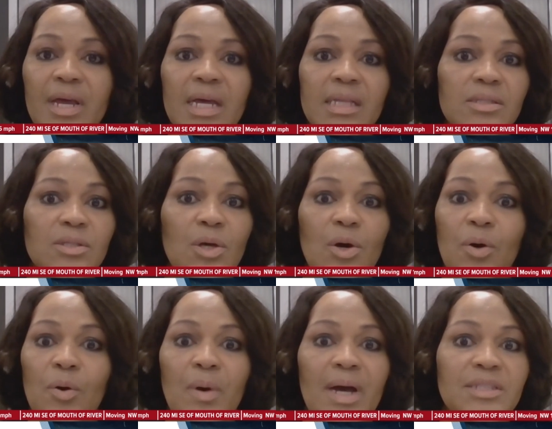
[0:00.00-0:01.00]
And
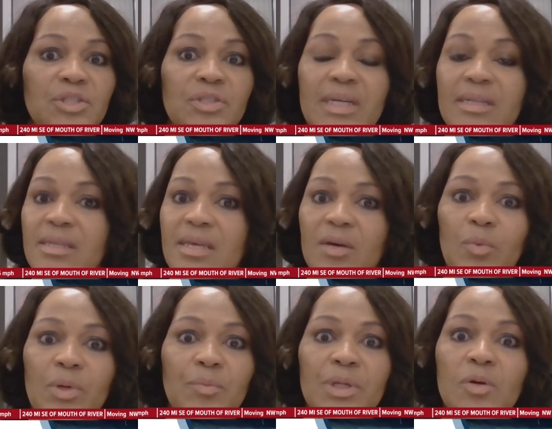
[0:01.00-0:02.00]
so just anything.
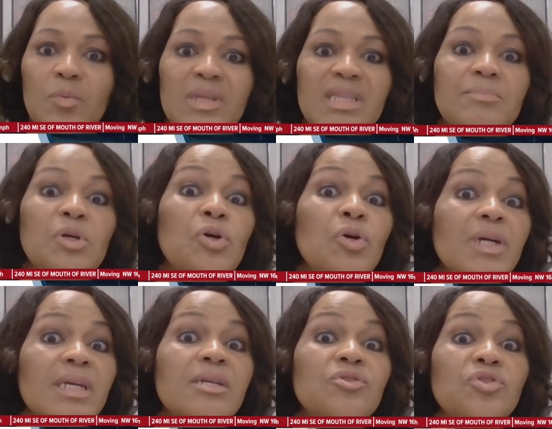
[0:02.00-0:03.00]
We don't want them
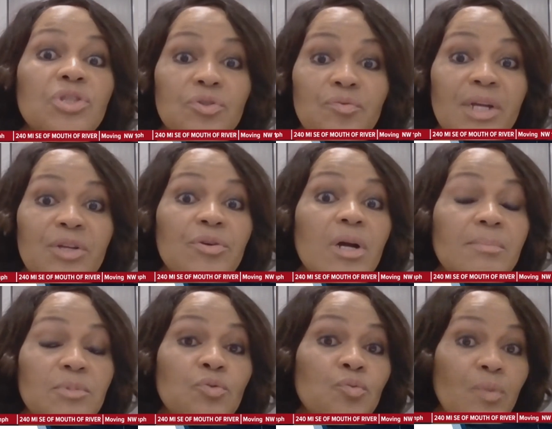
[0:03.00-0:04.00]
hooking their generator
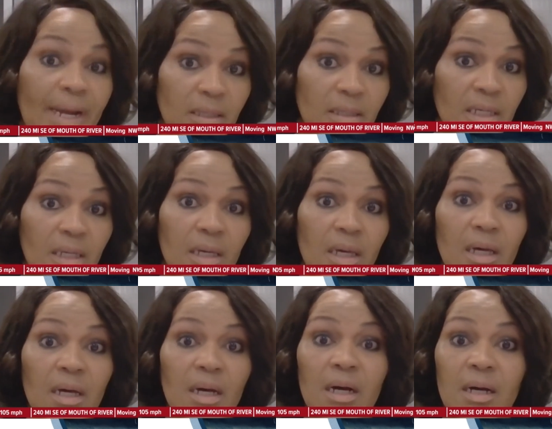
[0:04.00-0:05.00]
up directly
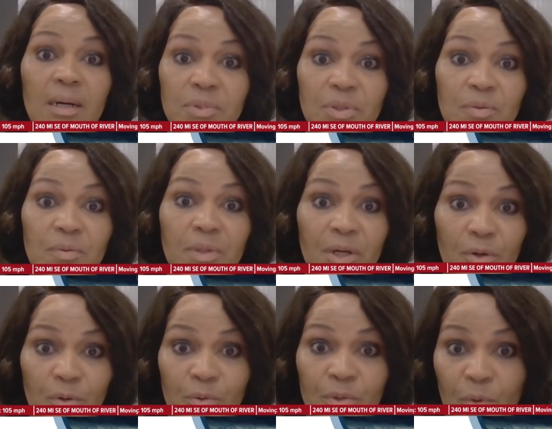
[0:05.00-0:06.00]
to
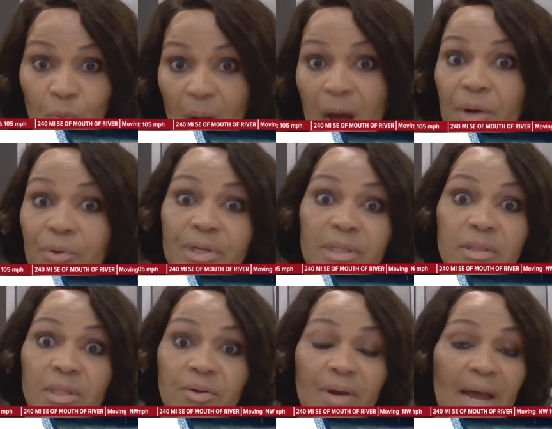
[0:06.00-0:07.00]
their wiring, to
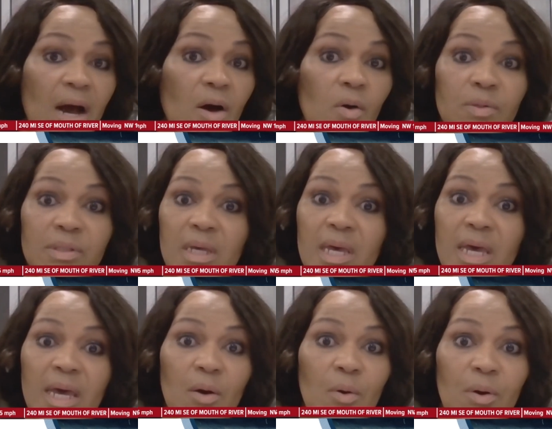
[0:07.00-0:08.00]
their house,
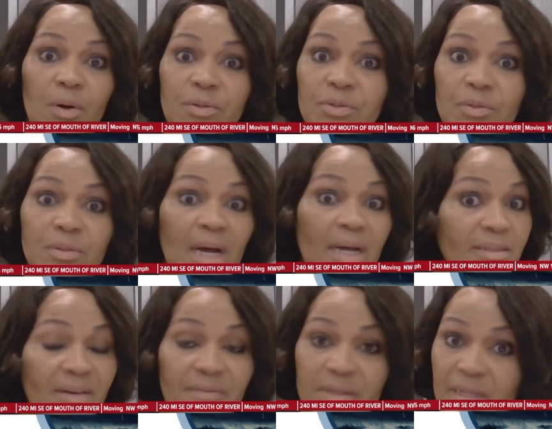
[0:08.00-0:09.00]
or,
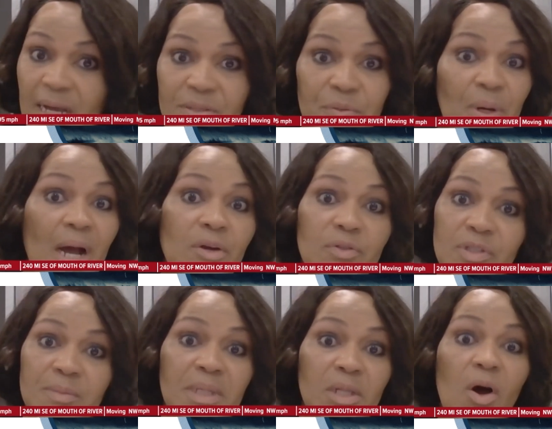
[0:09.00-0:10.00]
definitely not to our
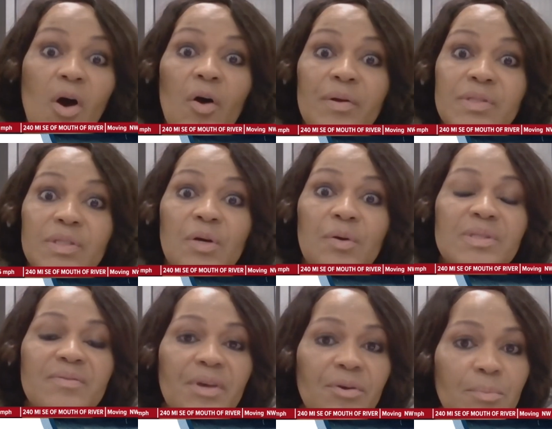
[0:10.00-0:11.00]
system at all. And so it's
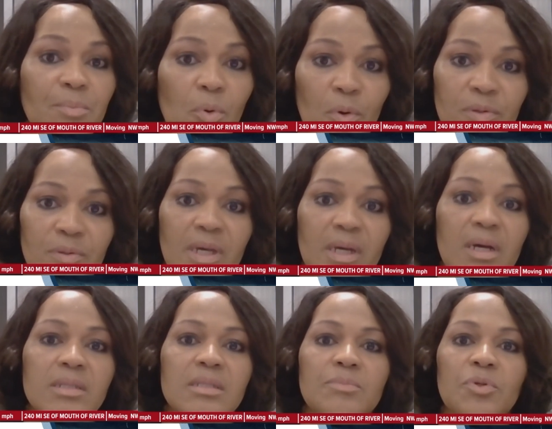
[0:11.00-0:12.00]
very important that
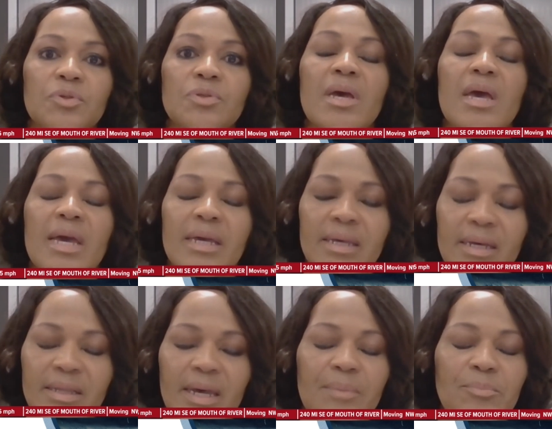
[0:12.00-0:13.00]
customers
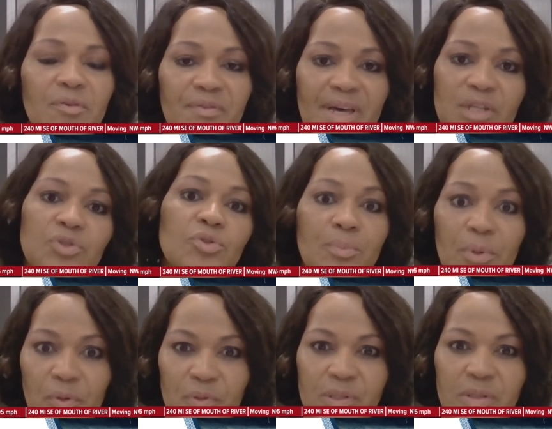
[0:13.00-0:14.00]
get a professional
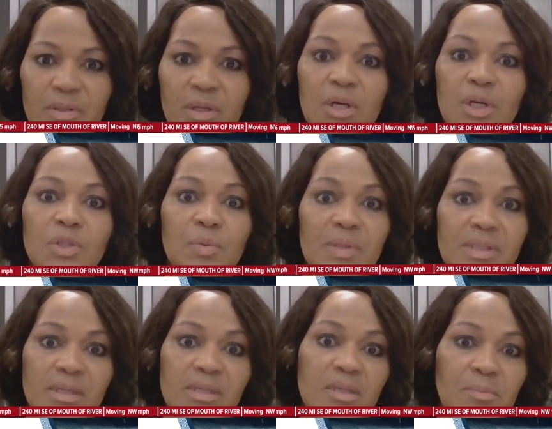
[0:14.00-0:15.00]
person to
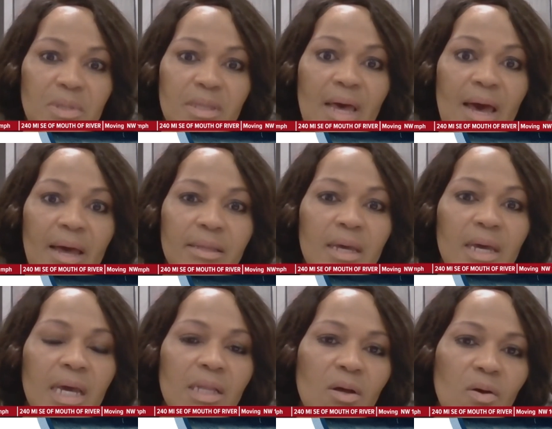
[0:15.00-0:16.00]
assist them with that.
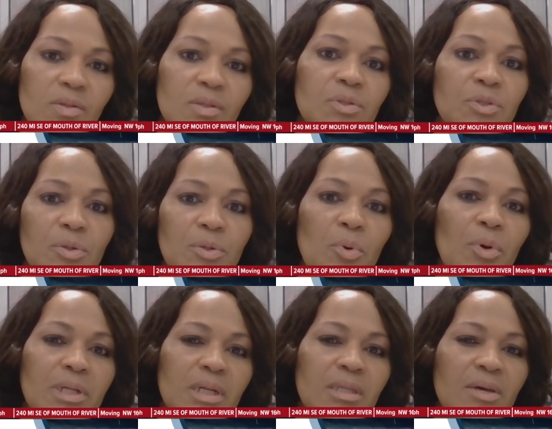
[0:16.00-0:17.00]
And also, to your
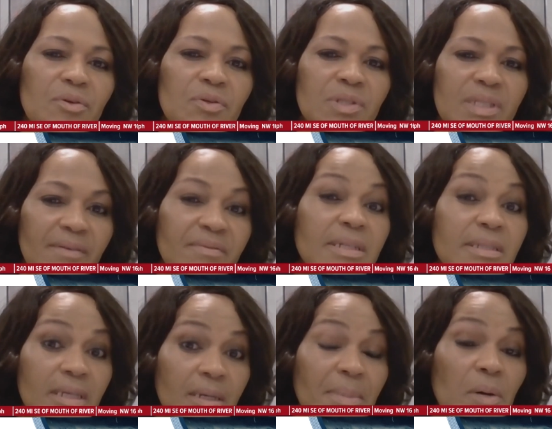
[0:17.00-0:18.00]
point, another safety
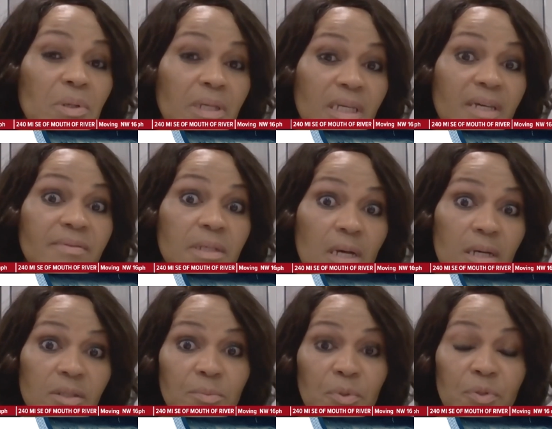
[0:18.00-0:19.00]
tip I want to give to
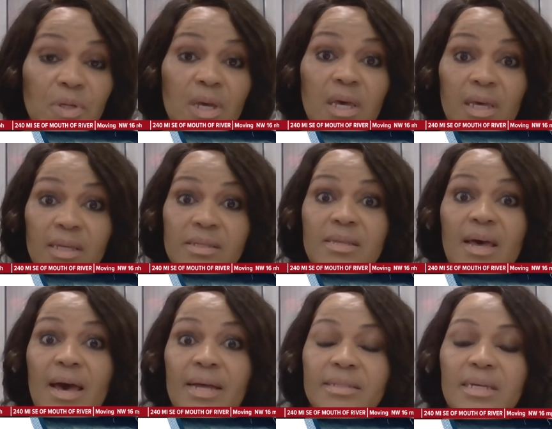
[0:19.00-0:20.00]
customers is
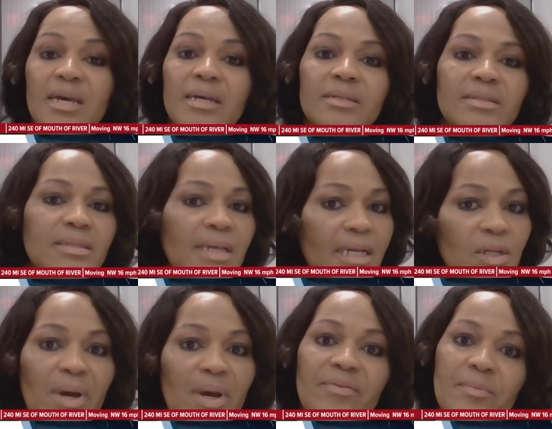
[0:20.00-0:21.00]
that staying
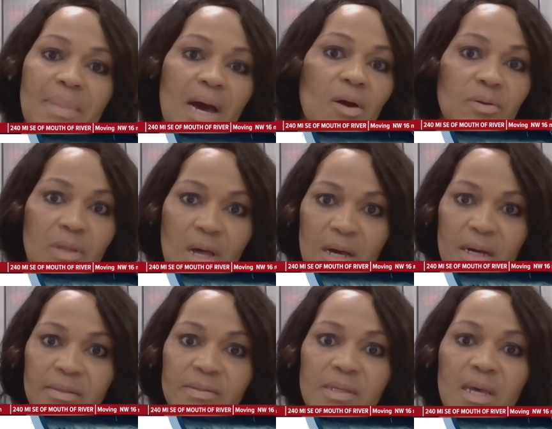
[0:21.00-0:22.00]
away from power
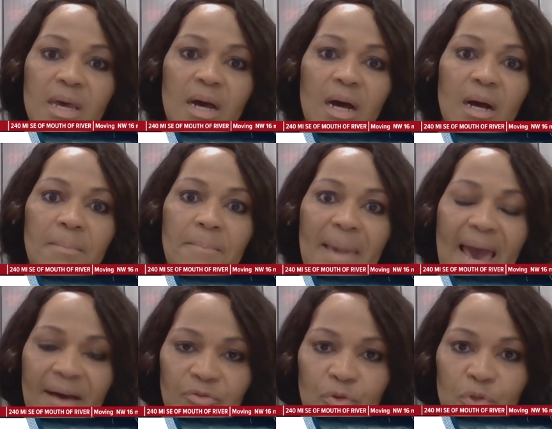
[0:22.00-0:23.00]
lines
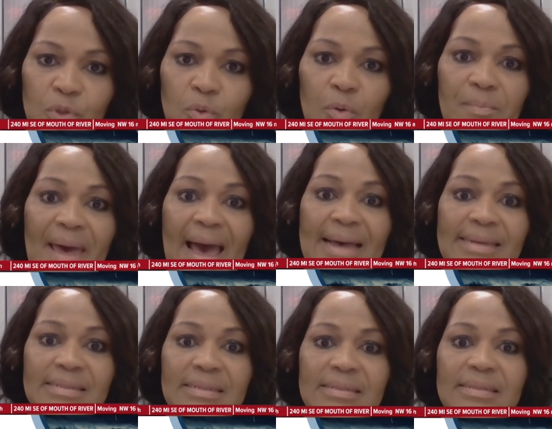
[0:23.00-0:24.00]
after a storm
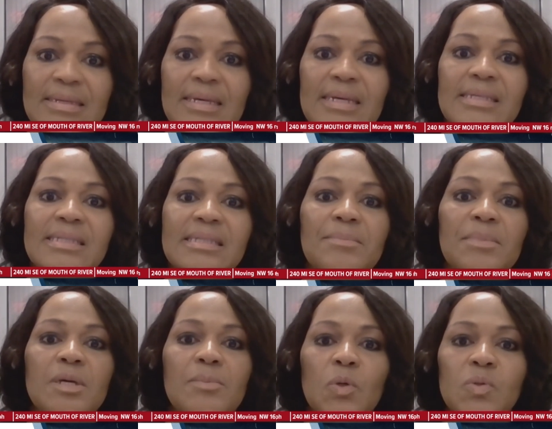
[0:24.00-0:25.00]
passes is some of
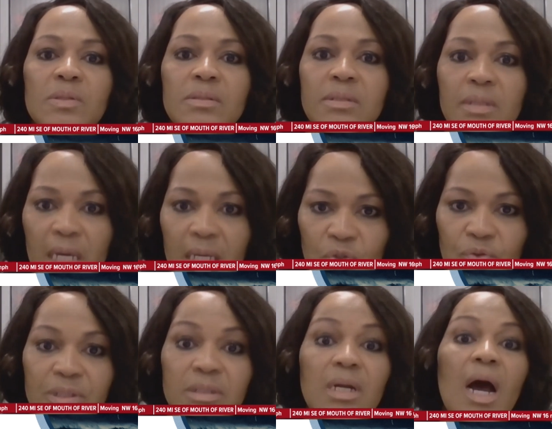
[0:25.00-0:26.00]
the most
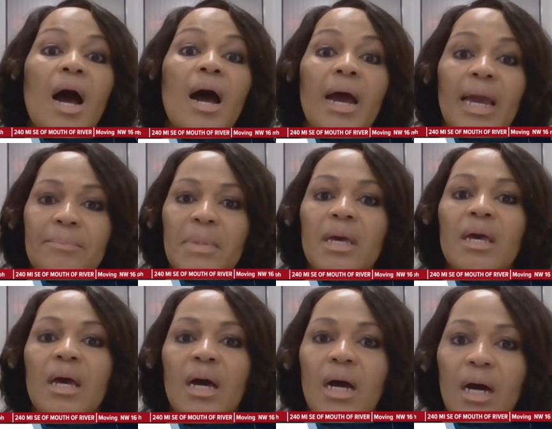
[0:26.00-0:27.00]
dangerous time
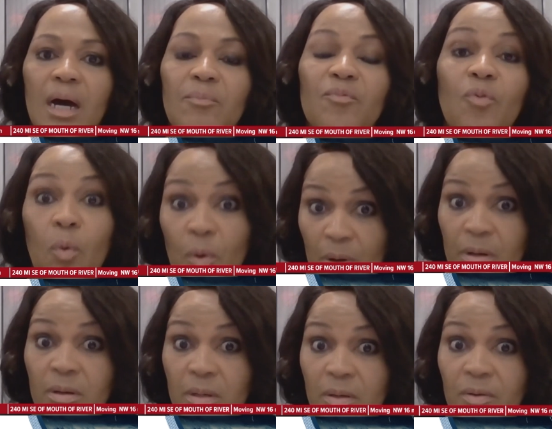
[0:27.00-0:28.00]
for
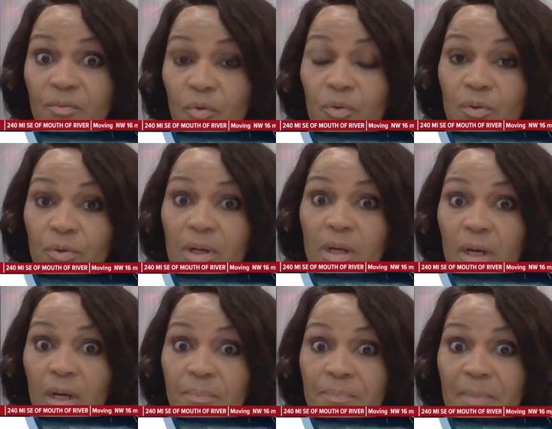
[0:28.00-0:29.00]

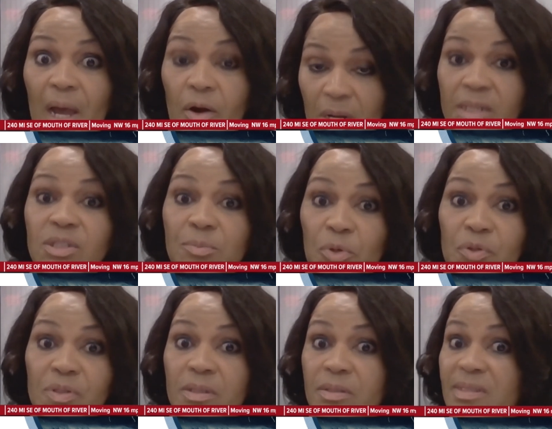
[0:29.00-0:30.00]
our
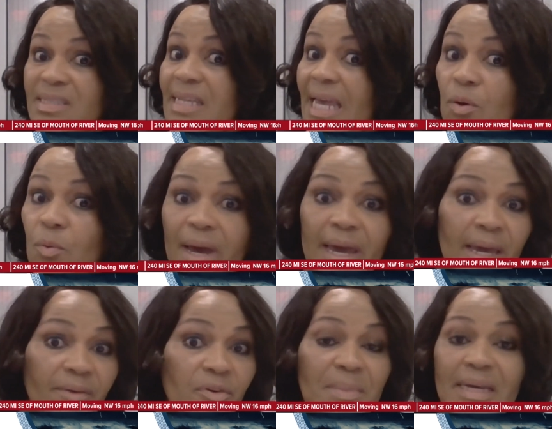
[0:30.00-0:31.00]
customers to stay away
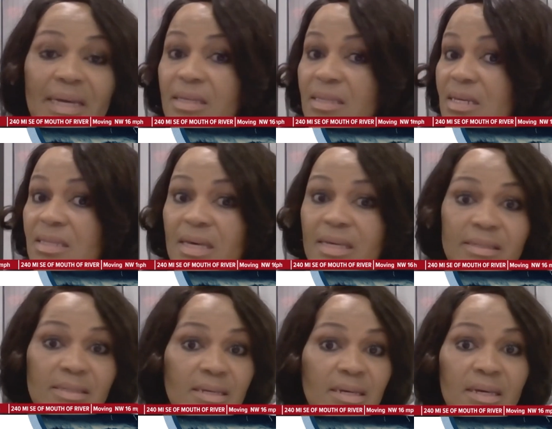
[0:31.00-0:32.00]
from anything they
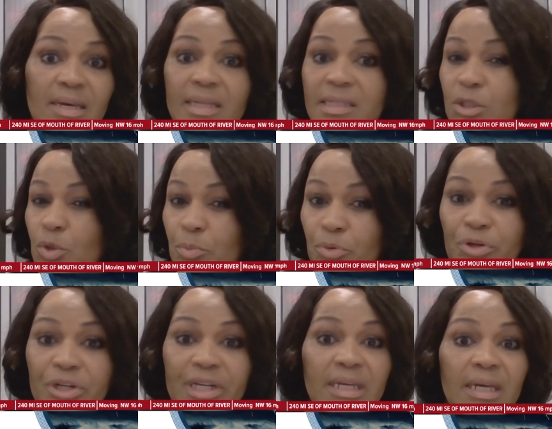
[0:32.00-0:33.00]
see, any
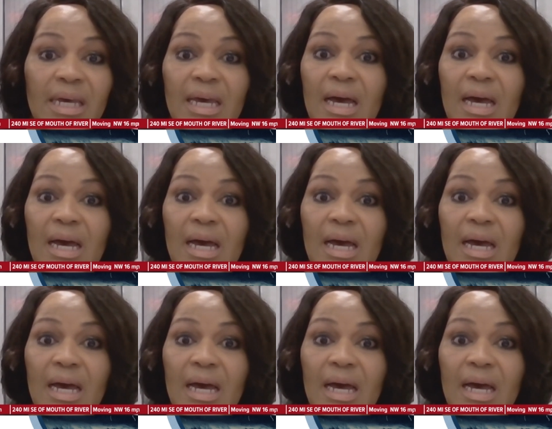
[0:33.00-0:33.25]
debris.